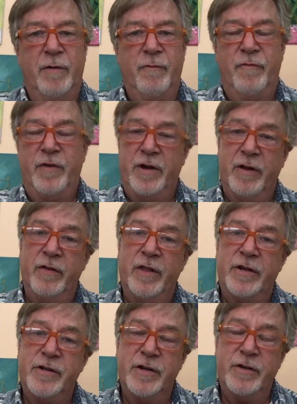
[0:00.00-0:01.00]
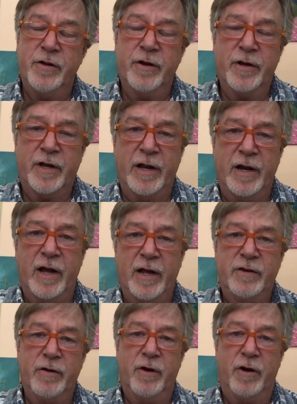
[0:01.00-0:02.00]
video that she took and I
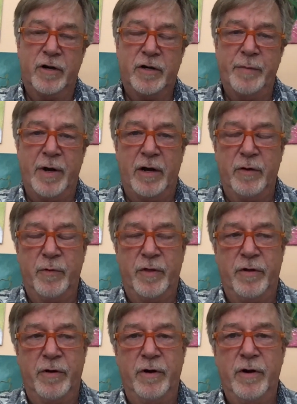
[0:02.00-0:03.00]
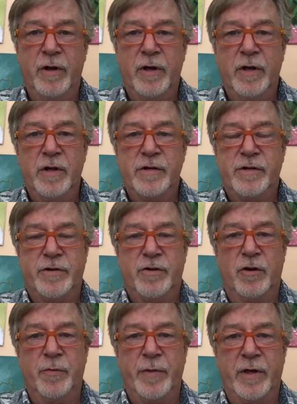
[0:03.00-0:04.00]
talked about it with her, she
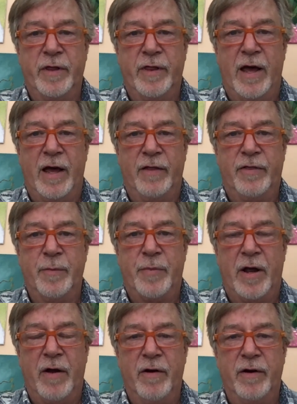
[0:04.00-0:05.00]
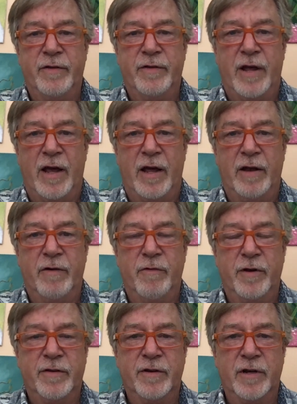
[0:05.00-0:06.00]
told me that the parents had
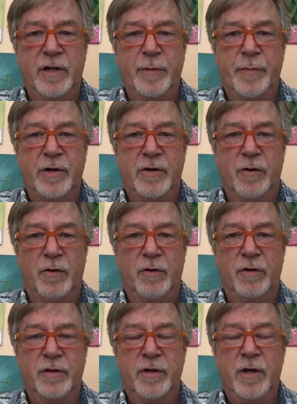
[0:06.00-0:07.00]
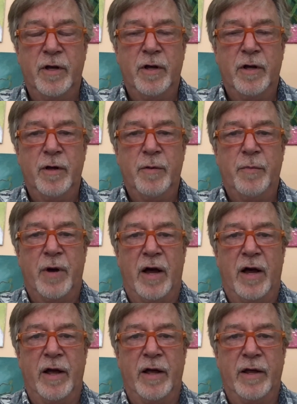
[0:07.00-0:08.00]
recently been told
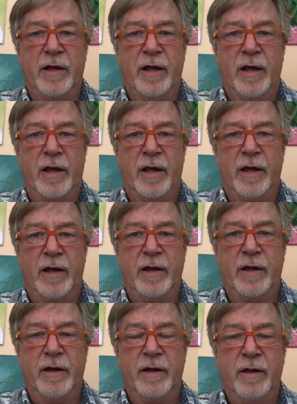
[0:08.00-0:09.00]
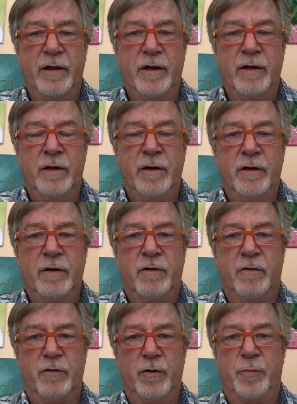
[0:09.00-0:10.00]
by a
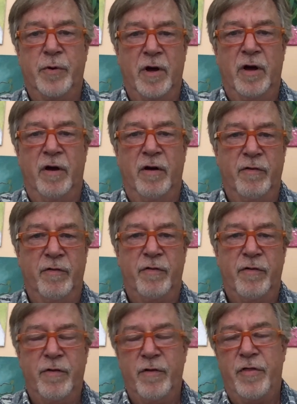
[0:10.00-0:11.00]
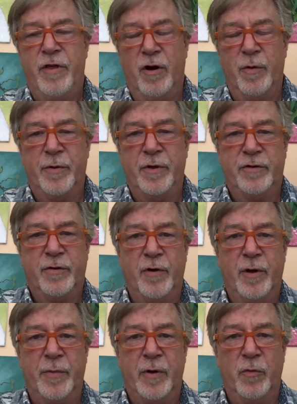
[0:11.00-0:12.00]
group of therapists who
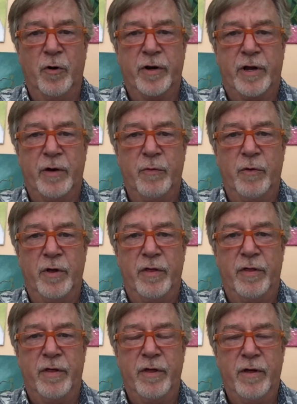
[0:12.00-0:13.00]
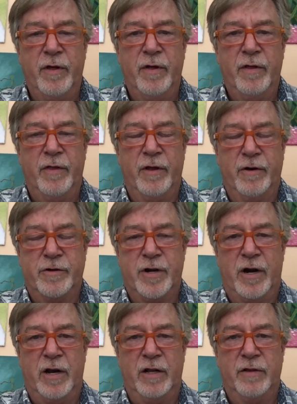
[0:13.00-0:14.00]
had been working with their
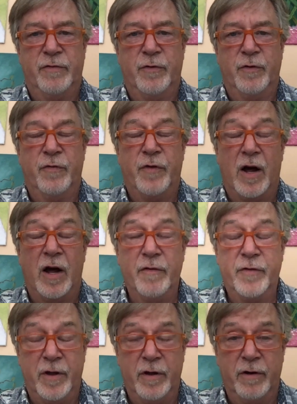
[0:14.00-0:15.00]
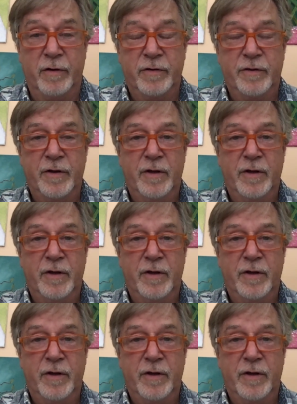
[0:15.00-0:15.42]
child for 5 years